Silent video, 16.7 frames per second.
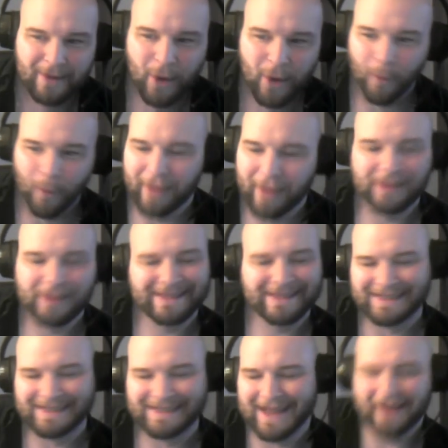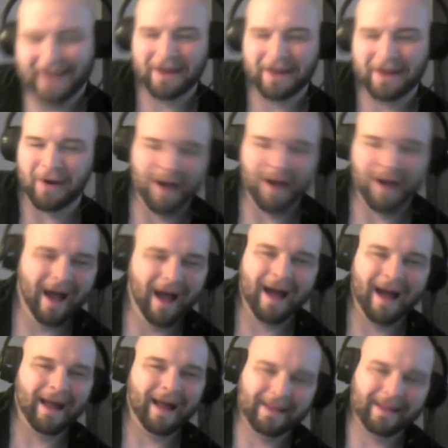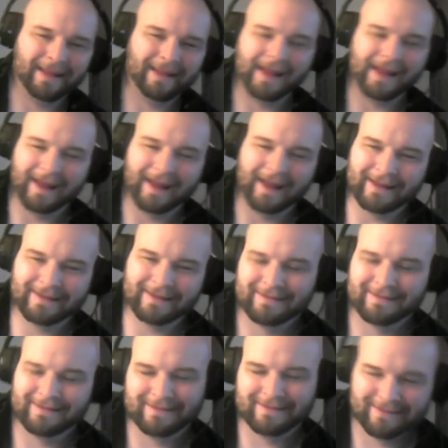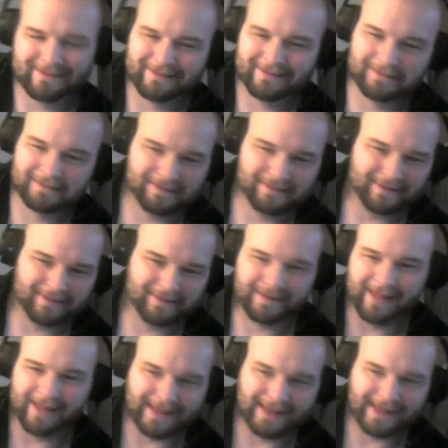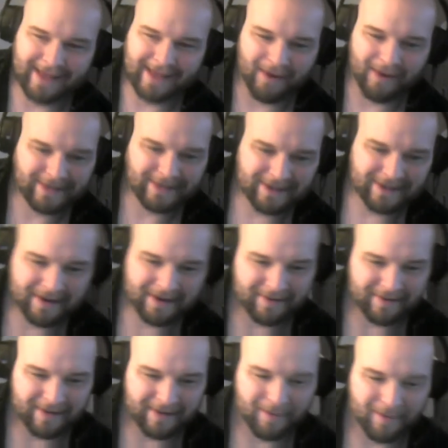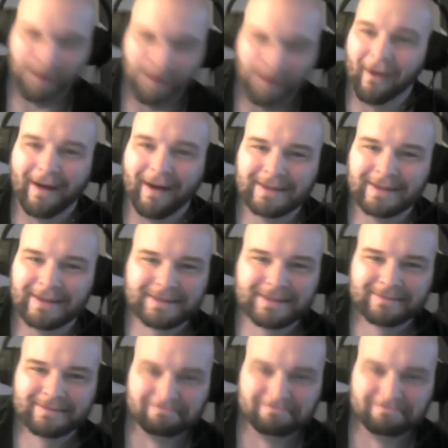Whether it's intended or not, like, that's how it's gonna come across.